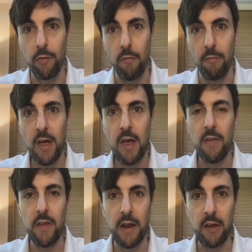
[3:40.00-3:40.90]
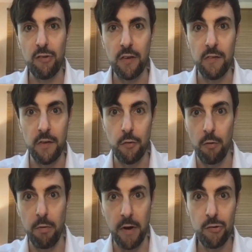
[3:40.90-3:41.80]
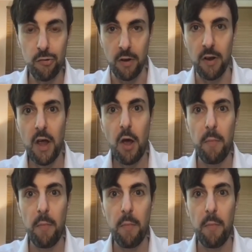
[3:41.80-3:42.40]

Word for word: of the NHS's interoperation